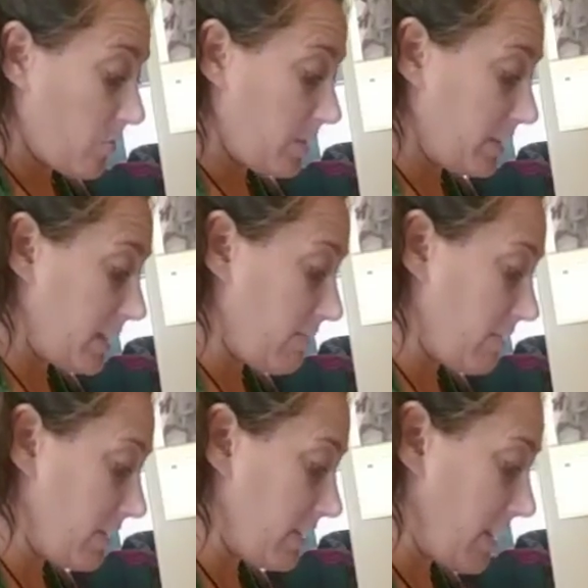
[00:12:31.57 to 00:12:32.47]
really,
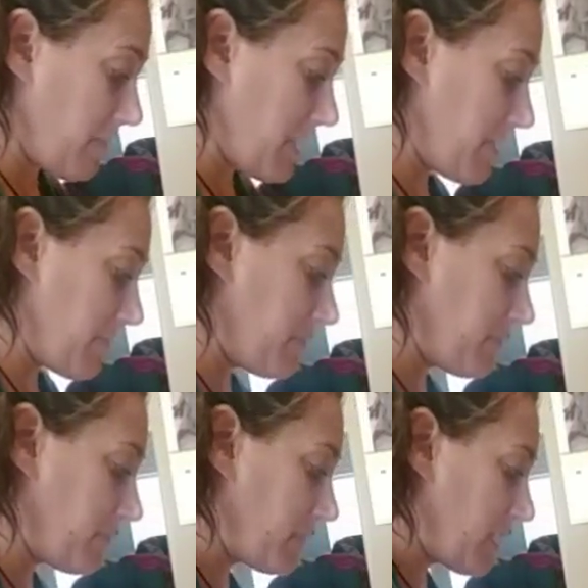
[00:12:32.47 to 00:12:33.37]
really yummy.
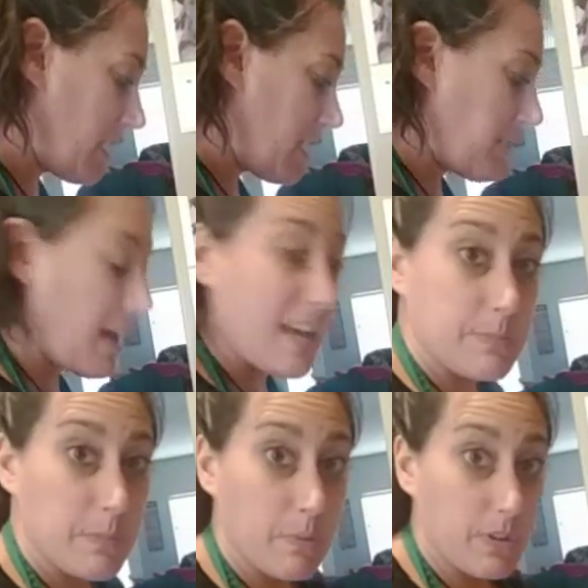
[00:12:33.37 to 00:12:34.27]
My
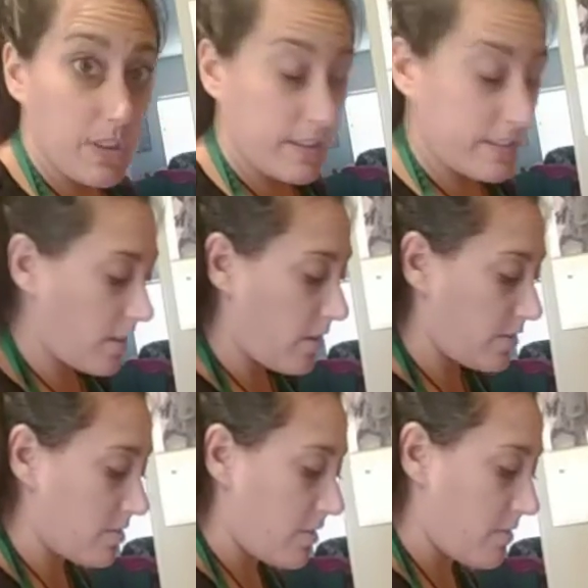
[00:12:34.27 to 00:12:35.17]
husband put this
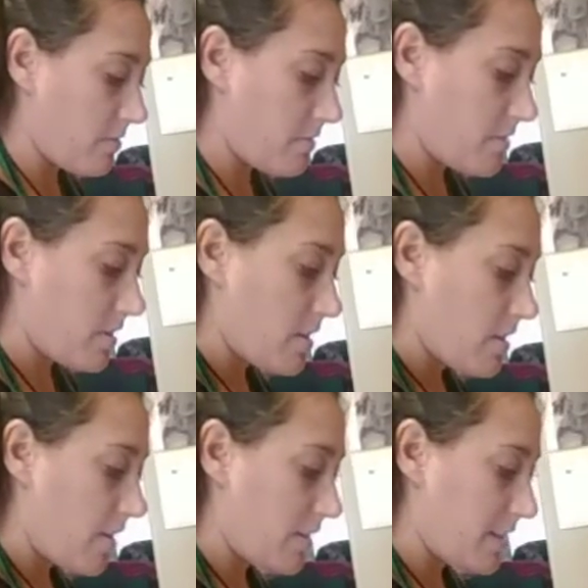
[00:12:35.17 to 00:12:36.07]
also
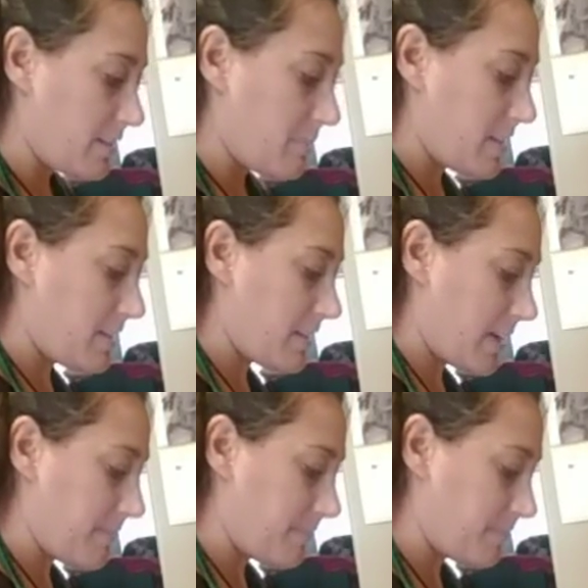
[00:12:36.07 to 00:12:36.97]
on his
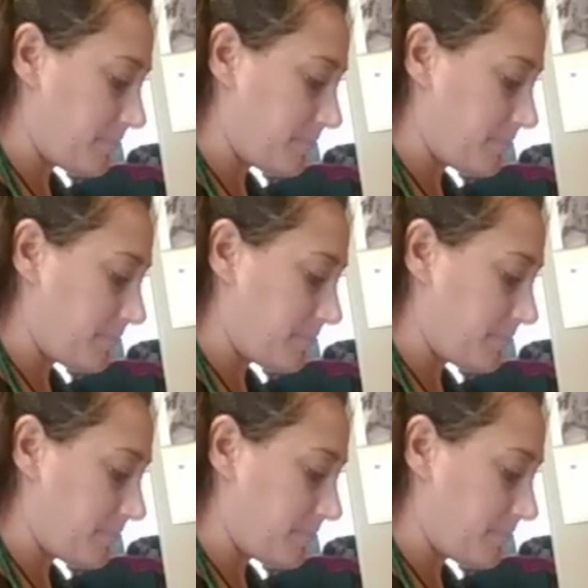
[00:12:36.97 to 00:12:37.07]
pizza.